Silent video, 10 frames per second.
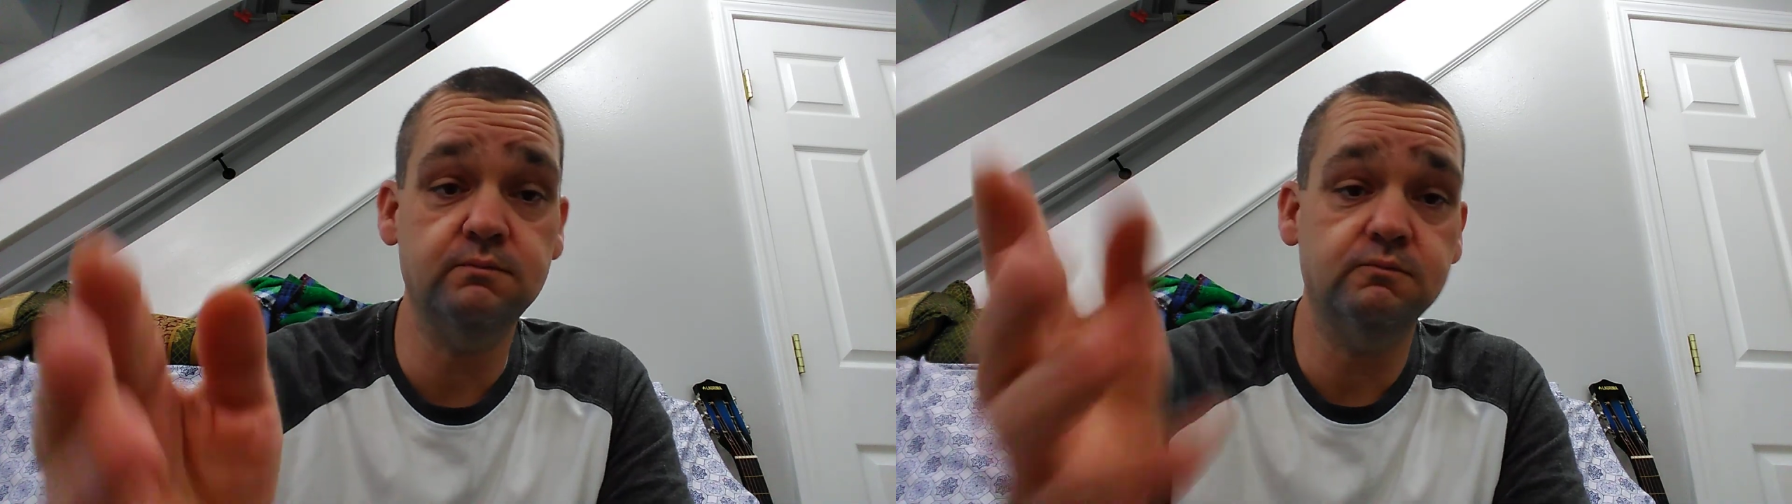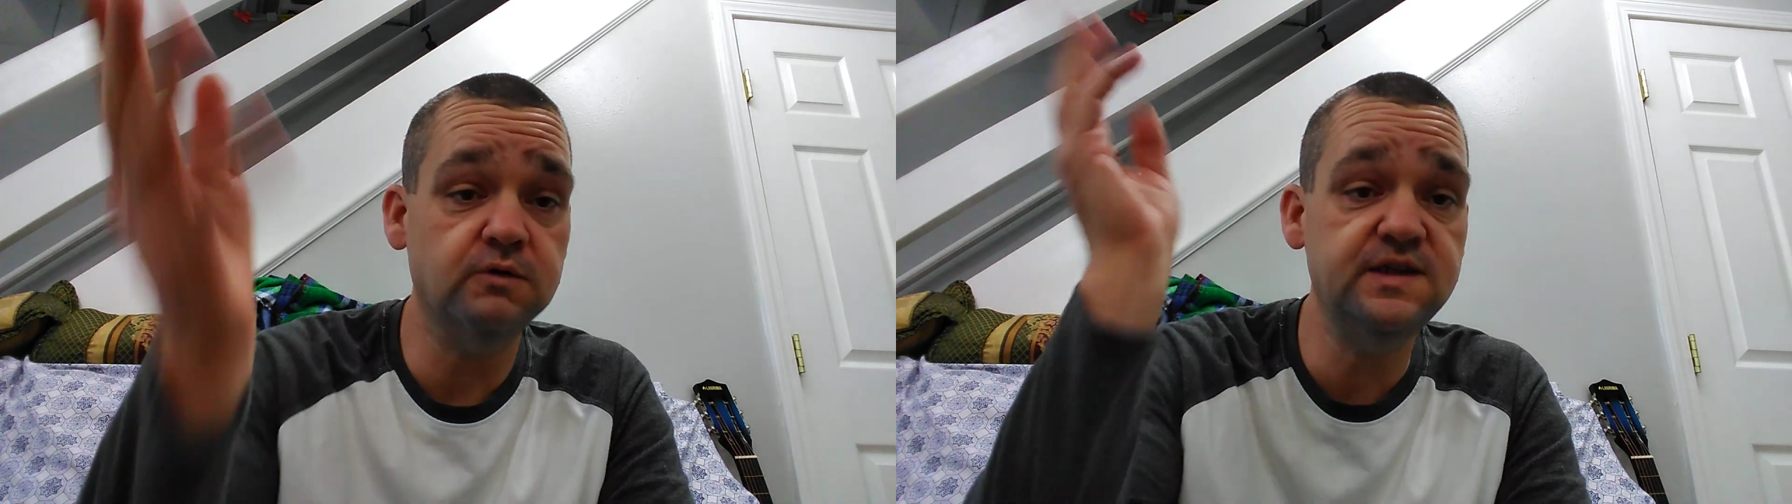
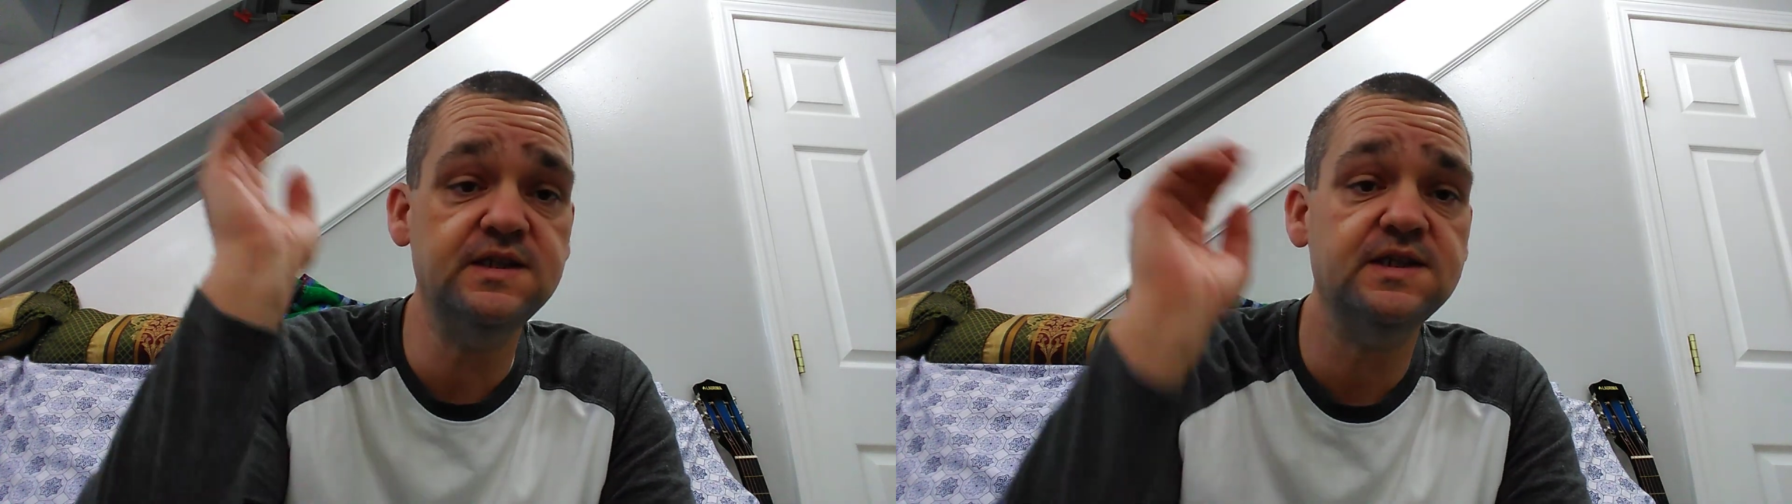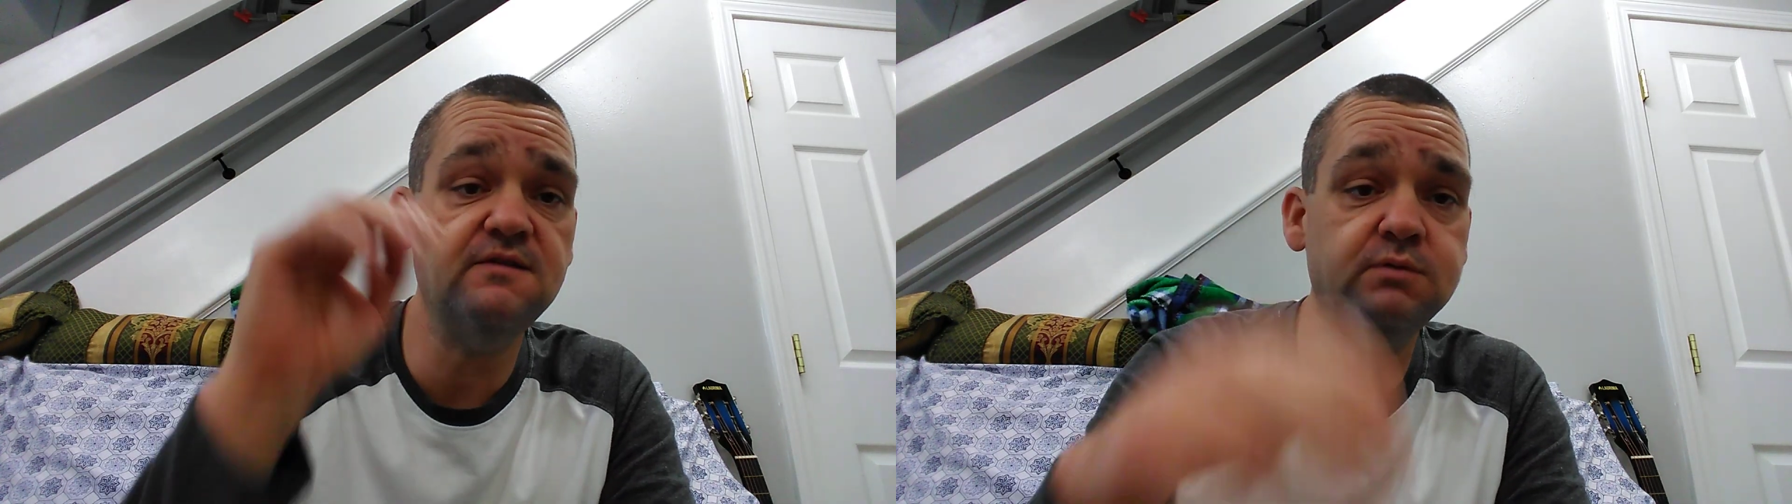
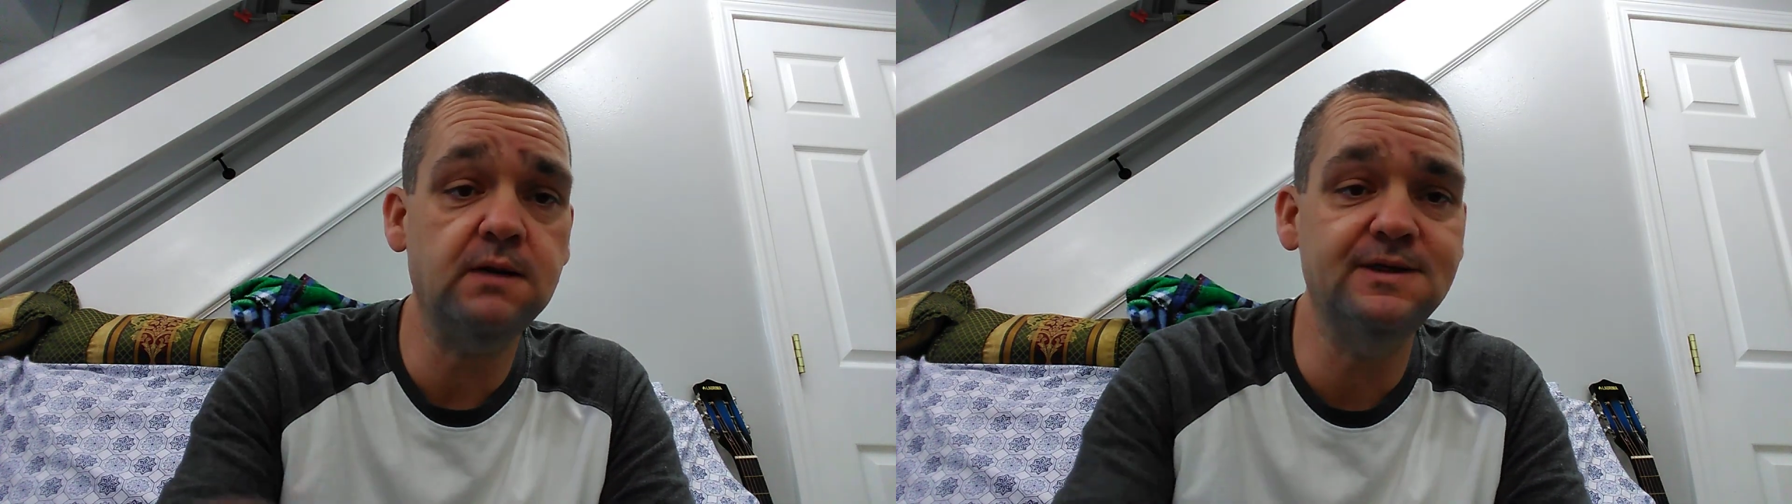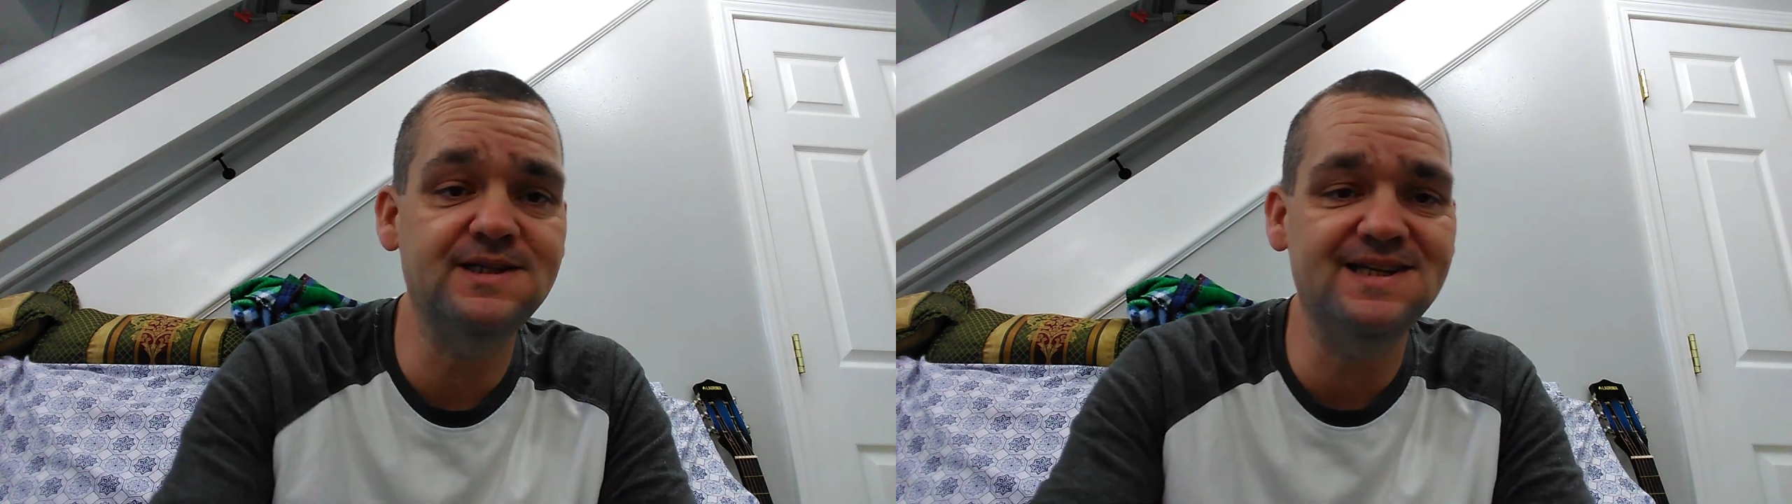reasons I've
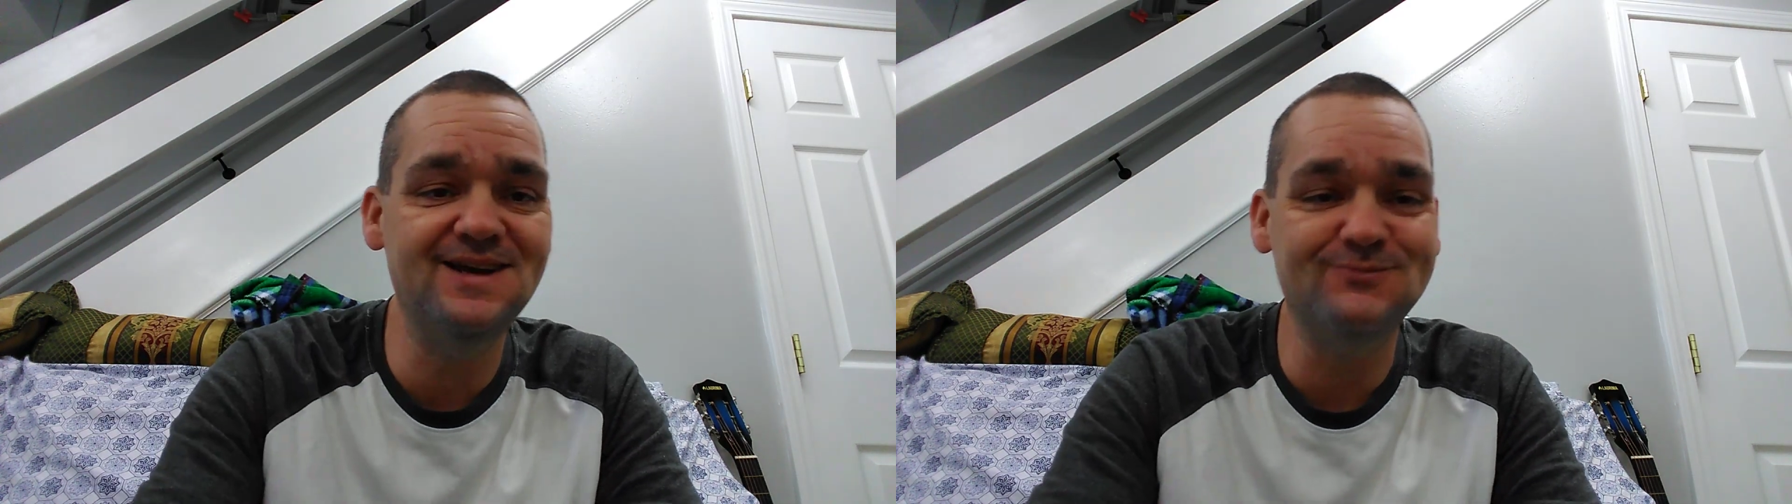probably said